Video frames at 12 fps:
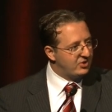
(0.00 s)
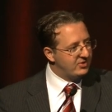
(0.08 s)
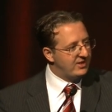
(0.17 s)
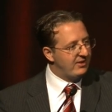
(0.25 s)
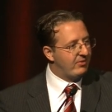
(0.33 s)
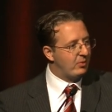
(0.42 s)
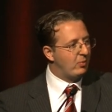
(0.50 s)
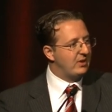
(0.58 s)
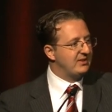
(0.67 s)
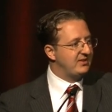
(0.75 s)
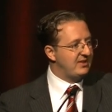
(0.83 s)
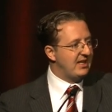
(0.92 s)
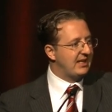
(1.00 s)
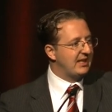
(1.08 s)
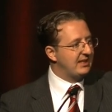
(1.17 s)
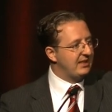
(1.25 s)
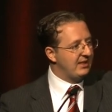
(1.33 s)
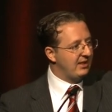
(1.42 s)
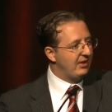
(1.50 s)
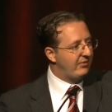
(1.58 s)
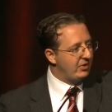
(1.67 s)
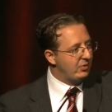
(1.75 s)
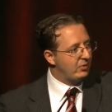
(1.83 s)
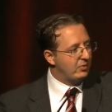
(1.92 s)
say for 1 second, if
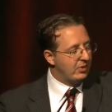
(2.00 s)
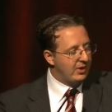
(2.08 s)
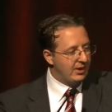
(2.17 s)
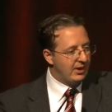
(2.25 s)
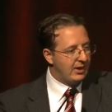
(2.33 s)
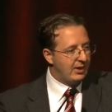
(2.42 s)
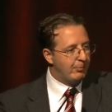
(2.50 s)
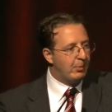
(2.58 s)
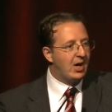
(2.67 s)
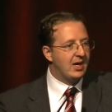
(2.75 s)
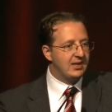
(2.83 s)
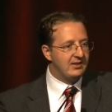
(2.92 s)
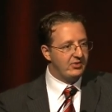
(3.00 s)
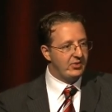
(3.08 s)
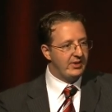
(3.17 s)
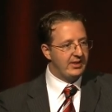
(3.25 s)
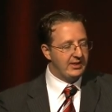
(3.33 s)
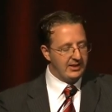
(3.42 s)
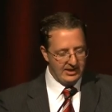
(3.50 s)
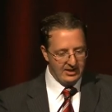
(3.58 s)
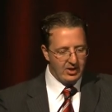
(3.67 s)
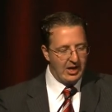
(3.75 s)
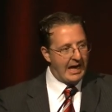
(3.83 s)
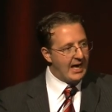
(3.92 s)
you bought into the
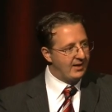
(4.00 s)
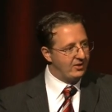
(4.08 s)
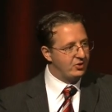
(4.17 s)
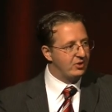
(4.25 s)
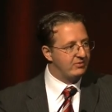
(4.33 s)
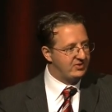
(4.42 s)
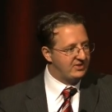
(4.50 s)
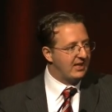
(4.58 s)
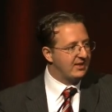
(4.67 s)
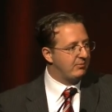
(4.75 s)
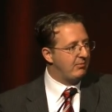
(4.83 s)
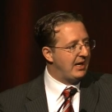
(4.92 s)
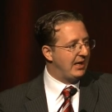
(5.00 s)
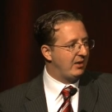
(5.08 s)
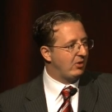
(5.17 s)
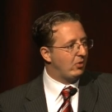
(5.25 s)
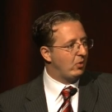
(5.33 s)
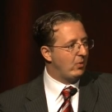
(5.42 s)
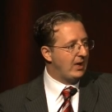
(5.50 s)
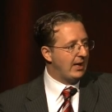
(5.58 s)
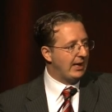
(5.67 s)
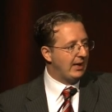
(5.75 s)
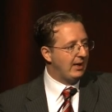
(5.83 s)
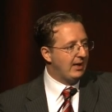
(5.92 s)
adage of sell in May and go
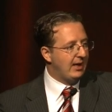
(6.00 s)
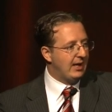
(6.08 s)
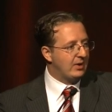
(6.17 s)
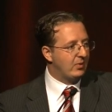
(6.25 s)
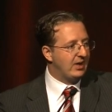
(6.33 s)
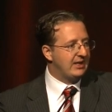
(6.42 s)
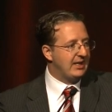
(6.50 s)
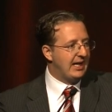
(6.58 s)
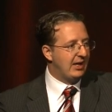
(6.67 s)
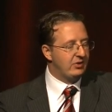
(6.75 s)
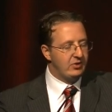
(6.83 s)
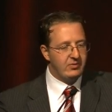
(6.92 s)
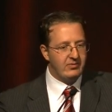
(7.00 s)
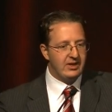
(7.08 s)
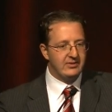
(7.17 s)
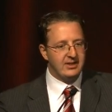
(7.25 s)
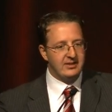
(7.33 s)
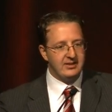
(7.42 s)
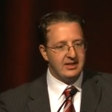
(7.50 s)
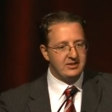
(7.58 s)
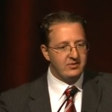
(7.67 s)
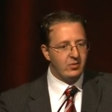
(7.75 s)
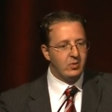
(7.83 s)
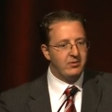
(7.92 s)
away, and right now you felt that the next
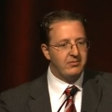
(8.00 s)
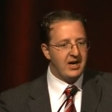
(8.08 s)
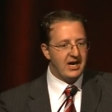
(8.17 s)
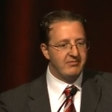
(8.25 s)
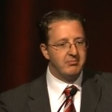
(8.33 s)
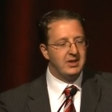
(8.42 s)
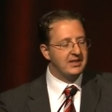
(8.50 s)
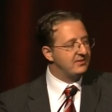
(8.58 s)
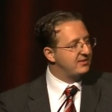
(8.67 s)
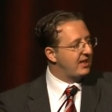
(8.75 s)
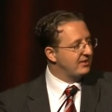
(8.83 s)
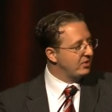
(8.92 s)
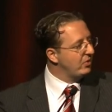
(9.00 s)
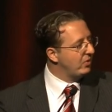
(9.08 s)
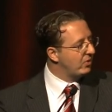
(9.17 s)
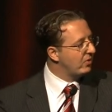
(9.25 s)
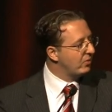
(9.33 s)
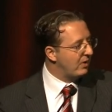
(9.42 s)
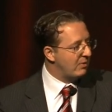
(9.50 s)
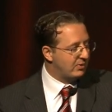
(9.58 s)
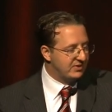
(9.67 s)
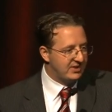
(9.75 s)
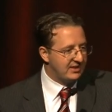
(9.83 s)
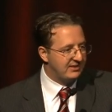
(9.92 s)
4 or 5 months as a whole
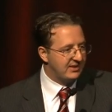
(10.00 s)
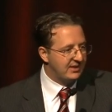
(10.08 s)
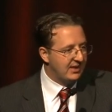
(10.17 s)
represented